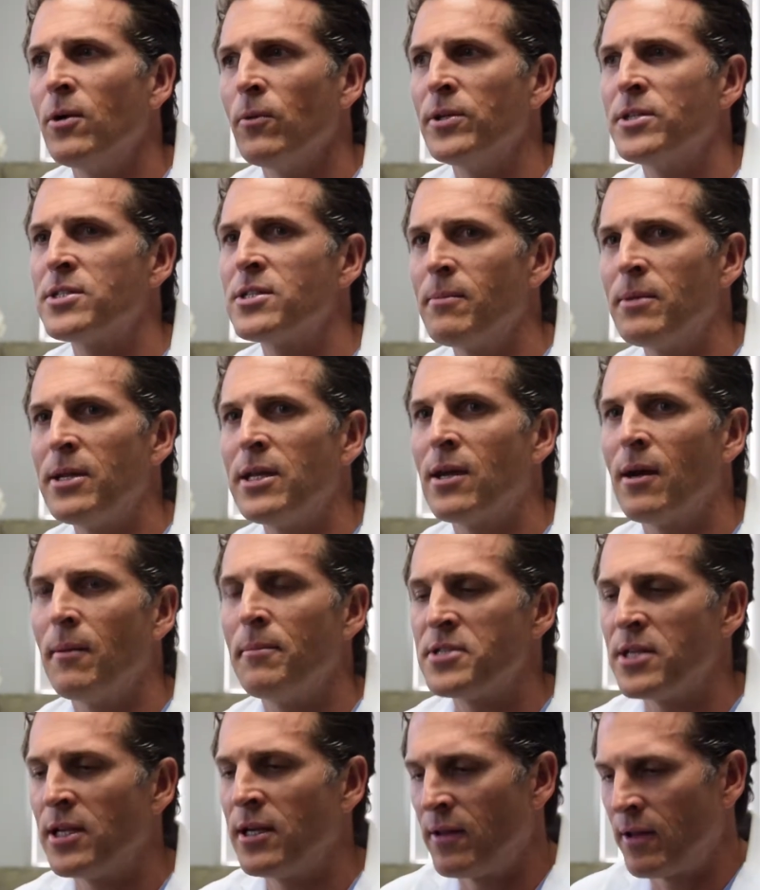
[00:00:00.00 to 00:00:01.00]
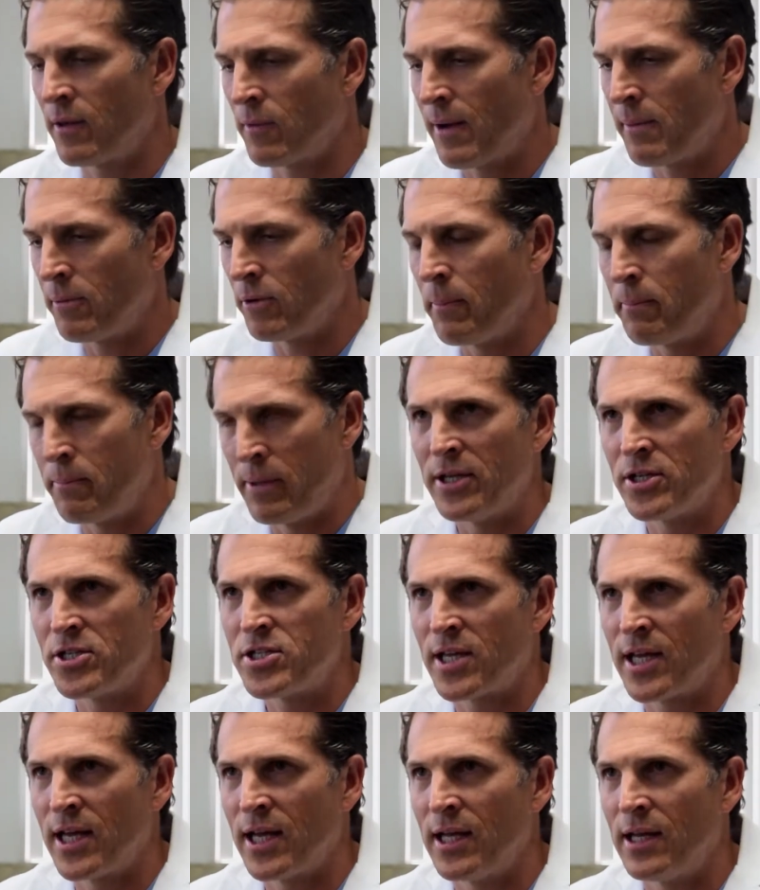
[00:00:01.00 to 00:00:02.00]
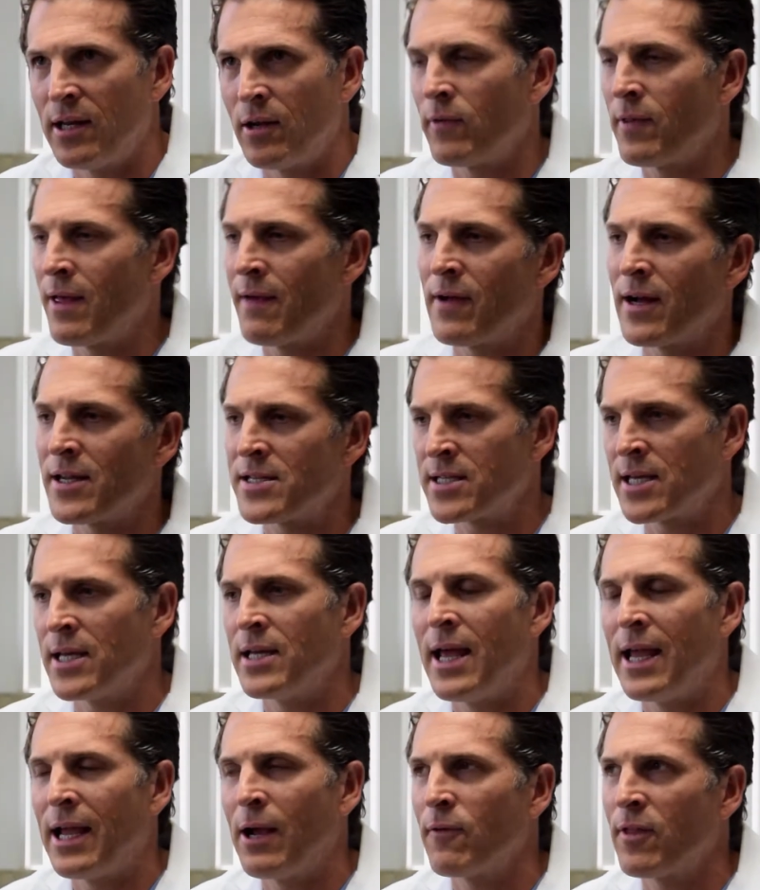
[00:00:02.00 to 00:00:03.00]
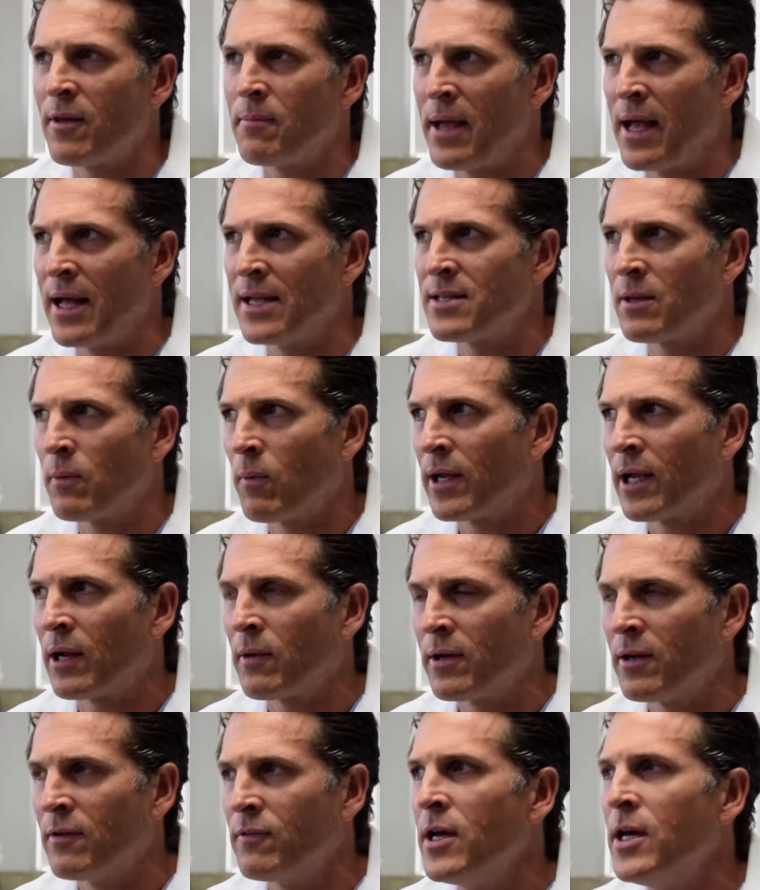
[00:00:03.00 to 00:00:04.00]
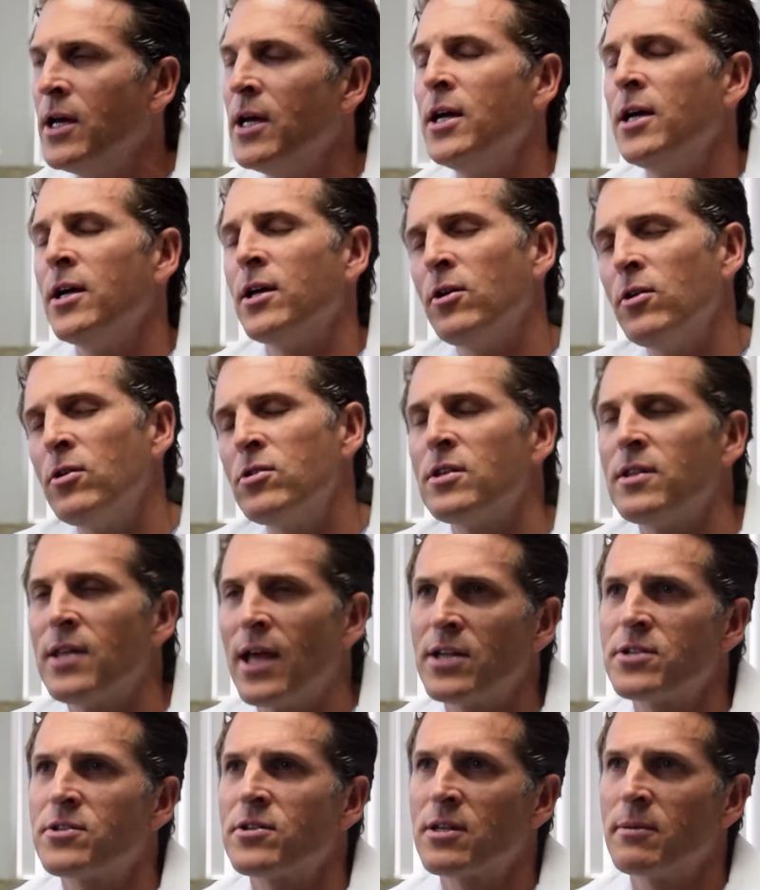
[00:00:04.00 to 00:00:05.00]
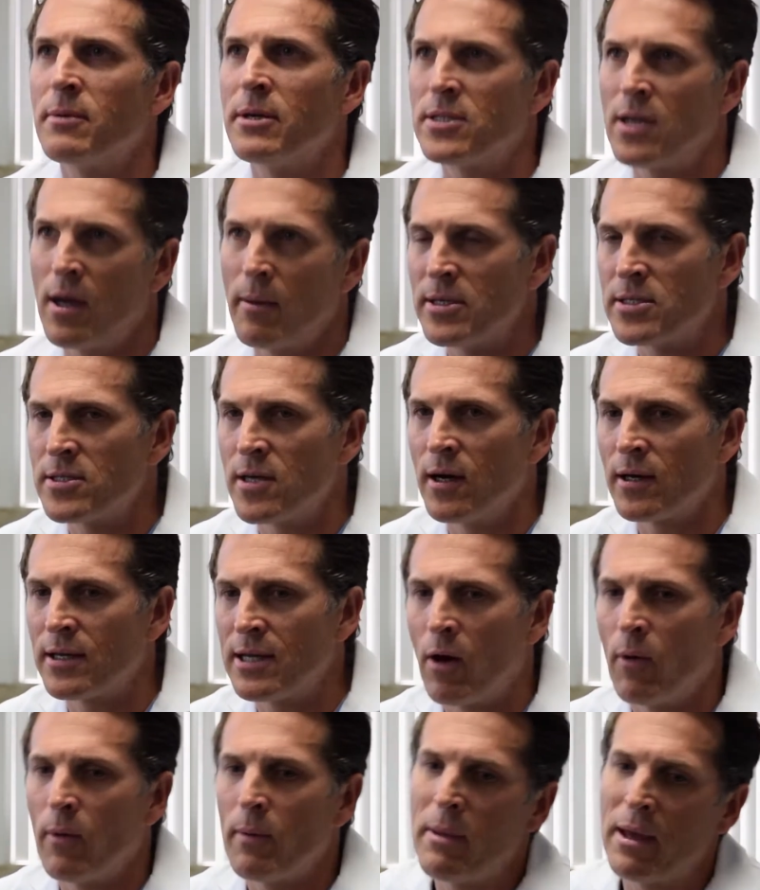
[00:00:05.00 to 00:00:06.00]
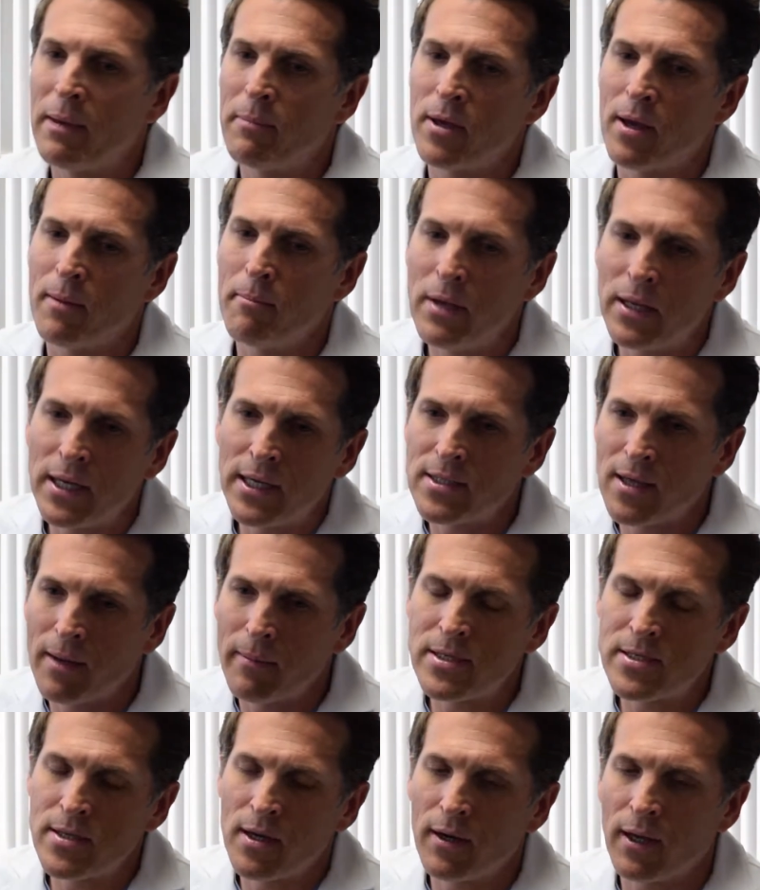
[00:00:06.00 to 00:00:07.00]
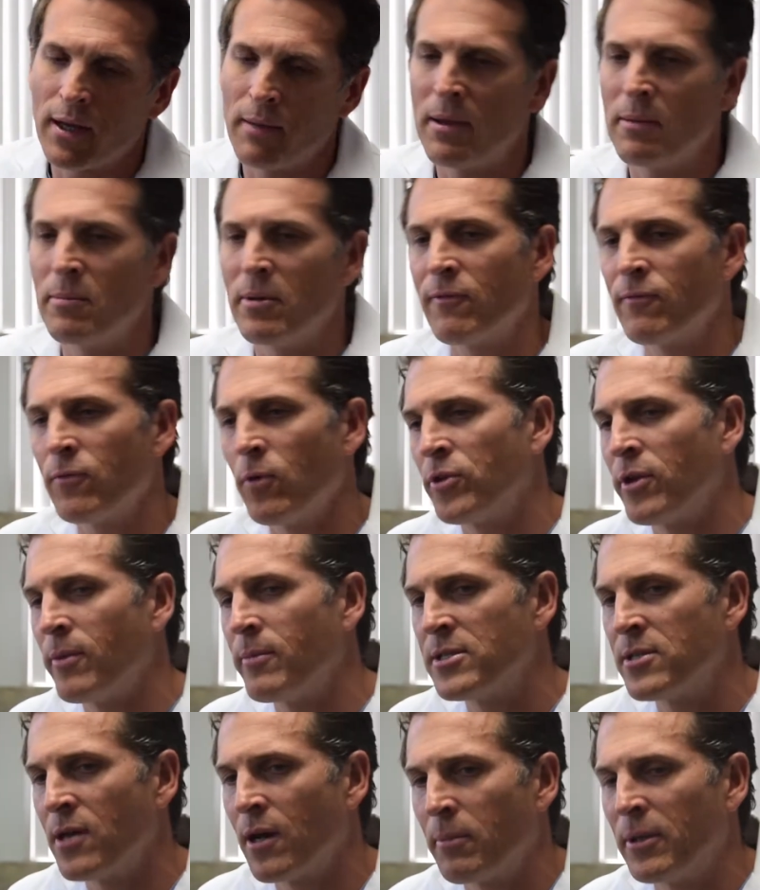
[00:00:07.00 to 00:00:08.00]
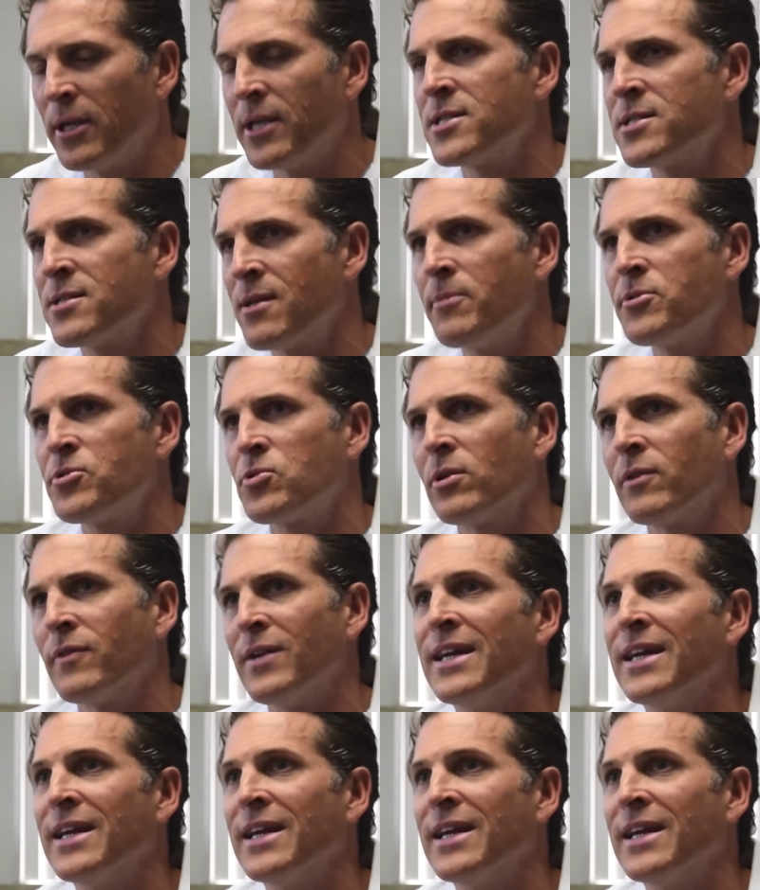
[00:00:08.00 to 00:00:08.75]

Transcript: When somebody comes in and they're able to pinch skin, or they've got skin hanging over the pants they want to get rid of, usually the answer is gonna be a tummy tuck. Now, it may be a mini tummy tuck, it may be a full tummy tuck, but it's some sort of